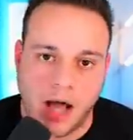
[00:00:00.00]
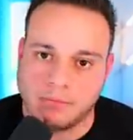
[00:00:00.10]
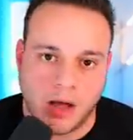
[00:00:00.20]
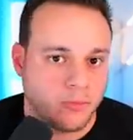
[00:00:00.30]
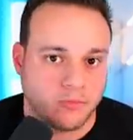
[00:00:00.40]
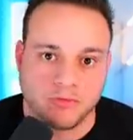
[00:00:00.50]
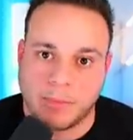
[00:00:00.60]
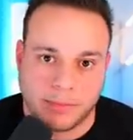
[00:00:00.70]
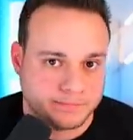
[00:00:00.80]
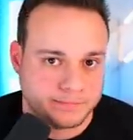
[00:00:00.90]
I'm, I'm
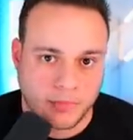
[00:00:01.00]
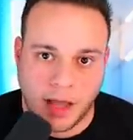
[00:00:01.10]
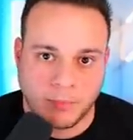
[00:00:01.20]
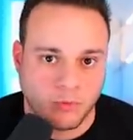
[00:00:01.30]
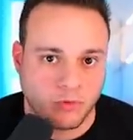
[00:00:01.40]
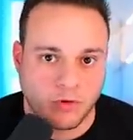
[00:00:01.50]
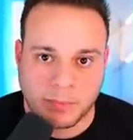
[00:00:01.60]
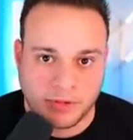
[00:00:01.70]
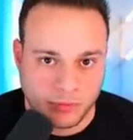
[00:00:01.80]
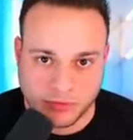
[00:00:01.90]
ripping. I'm
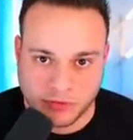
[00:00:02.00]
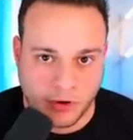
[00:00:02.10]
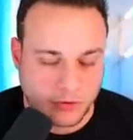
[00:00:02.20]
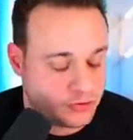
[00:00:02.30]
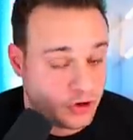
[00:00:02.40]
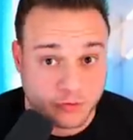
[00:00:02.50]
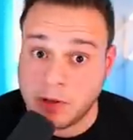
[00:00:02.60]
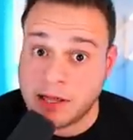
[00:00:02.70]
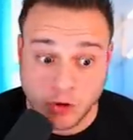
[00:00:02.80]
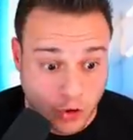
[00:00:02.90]
ripping through songs, just
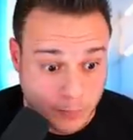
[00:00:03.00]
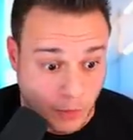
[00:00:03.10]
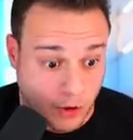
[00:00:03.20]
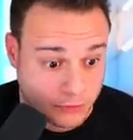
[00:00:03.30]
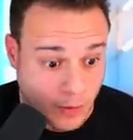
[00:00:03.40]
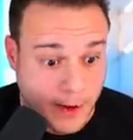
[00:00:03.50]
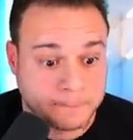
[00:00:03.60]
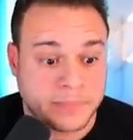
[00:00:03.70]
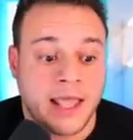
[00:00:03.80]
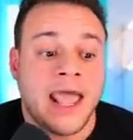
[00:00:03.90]
playing the good parts, right?
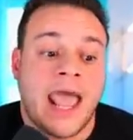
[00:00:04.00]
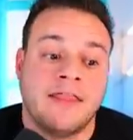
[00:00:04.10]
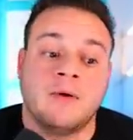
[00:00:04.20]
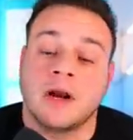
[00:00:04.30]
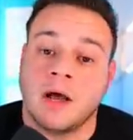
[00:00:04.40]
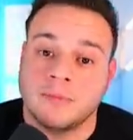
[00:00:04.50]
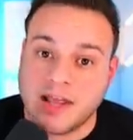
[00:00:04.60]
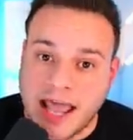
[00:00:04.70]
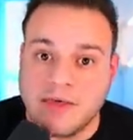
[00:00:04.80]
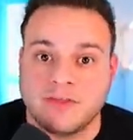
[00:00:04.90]
And then when it comes
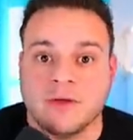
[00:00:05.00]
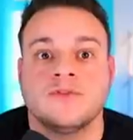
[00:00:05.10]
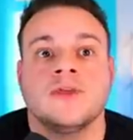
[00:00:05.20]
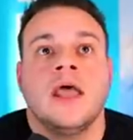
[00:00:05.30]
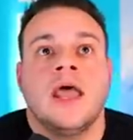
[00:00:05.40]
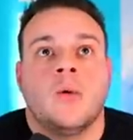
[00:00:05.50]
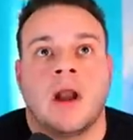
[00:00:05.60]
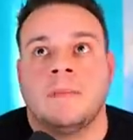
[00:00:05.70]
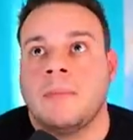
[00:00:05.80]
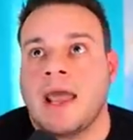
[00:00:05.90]
to anthems,
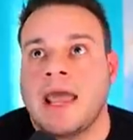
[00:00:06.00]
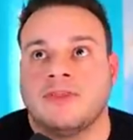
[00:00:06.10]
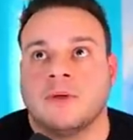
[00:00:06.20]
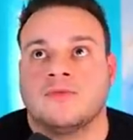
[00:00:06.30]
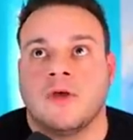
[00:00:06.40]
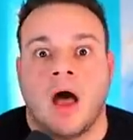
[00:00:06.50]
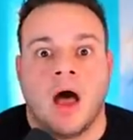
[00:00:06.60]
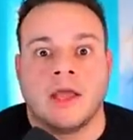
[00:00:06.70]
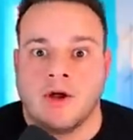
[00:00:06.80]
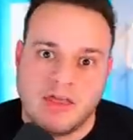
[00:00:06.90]
what I mean by anthems,
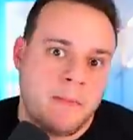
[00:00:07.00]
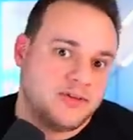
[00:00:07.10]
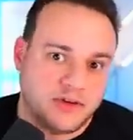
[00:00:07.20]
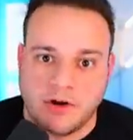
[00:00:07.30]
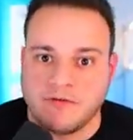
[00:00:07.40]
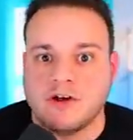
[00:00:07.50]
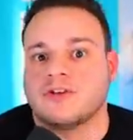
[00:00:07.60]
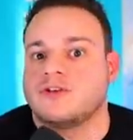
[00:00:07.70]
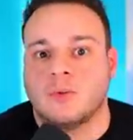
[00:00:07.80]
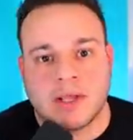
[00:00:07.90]
uh, you know, they mentioned their
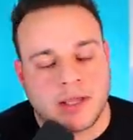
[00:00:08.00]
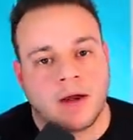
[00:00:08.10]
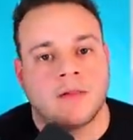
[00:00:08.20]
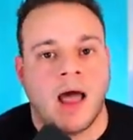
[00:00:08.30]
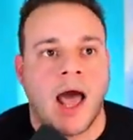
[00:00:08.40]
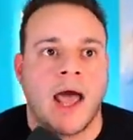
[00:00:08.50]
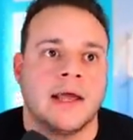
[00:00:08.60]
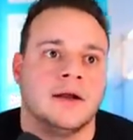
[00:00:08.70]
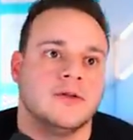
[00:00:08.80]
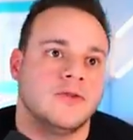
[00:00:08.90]
videos like Sweet
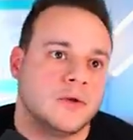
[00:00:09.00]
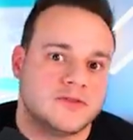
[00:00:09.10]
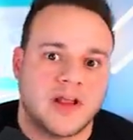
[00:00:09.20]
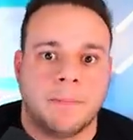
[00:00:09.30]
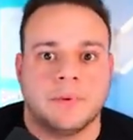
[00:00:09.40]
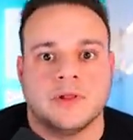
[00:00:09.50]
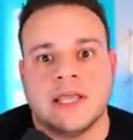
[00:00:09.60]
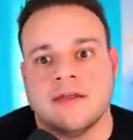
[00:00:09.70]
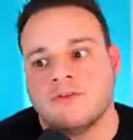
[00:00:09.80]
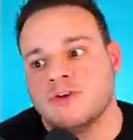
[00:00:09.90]
Caroline, Don't Stop
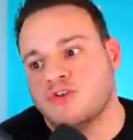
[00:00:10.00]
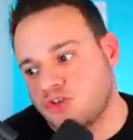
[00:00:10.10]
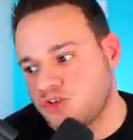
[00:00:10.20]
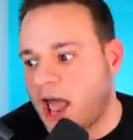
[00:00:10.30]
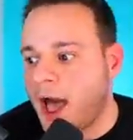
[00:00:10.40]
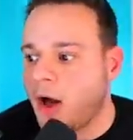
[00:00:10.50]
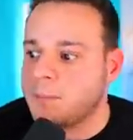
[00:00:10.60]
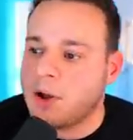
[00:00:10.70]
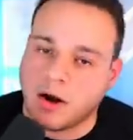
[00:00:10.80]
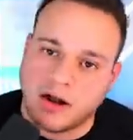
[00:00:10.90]
Believing,
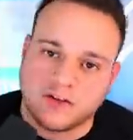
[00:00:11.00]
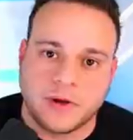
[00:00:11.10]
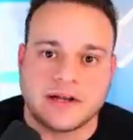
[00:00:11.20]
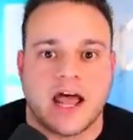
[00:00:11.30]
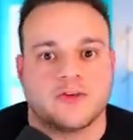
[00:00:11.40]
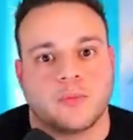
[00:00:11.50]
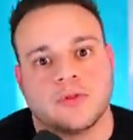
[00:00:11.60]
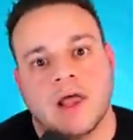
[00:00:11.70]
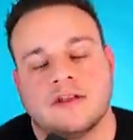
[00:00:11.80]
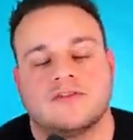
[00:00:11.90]
Shout, Paradise by
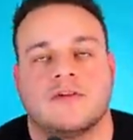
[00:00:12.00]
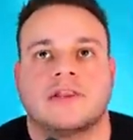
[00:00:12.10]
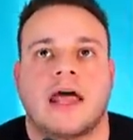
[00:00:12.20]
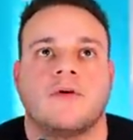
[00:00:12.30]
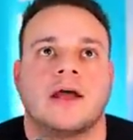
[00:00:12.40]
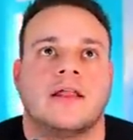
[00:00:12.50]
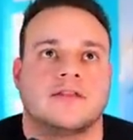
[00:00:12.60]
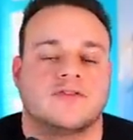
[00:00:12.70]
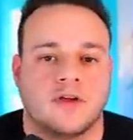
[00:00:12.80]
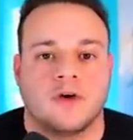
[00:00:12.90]
Dashboard Light, stuff like that, right?
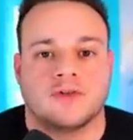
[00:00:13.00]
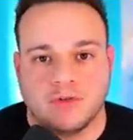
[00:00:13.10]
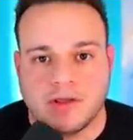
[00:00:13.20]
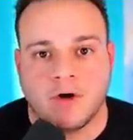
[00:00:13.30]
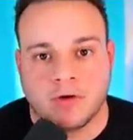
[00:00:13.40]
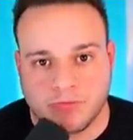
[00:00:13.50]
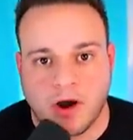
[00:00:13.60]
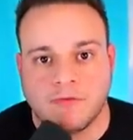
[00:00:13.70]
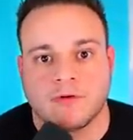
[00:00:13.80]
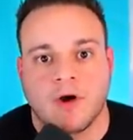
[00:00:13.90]
Like the songs you leave on
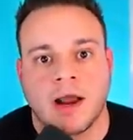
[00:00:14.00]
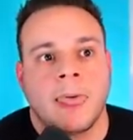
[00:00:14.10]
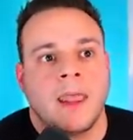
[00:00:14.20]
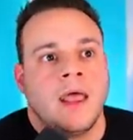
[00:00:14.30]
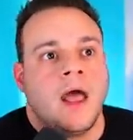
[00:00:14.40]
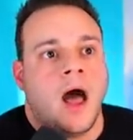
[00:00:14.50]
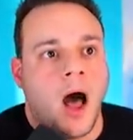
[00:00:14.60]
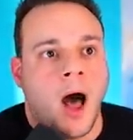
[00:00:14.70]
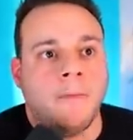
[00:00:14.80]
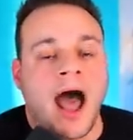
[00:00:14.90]
forever, right?
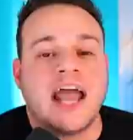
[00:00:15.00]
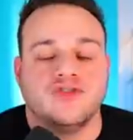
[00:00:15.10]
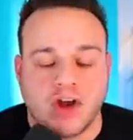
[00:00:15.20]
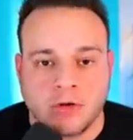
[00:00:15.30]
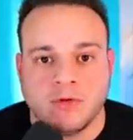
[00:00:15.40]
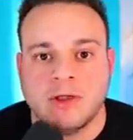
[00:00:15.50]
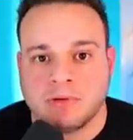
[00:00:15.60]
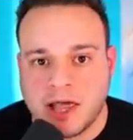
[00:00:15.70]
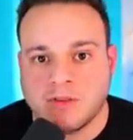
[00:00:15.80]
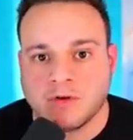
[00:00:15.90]
Um, I generally
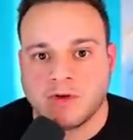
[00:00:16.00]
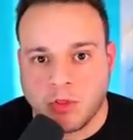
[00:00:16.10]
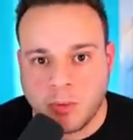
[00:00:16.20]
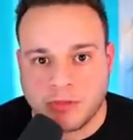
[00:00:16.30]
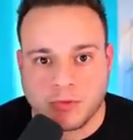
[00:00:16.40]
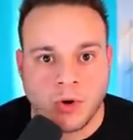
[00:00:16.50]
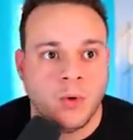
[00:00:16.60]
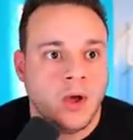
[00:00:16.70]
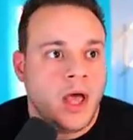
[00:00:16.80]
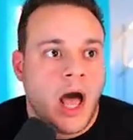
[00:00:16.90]
play those all the way
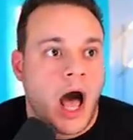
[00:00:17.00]
through.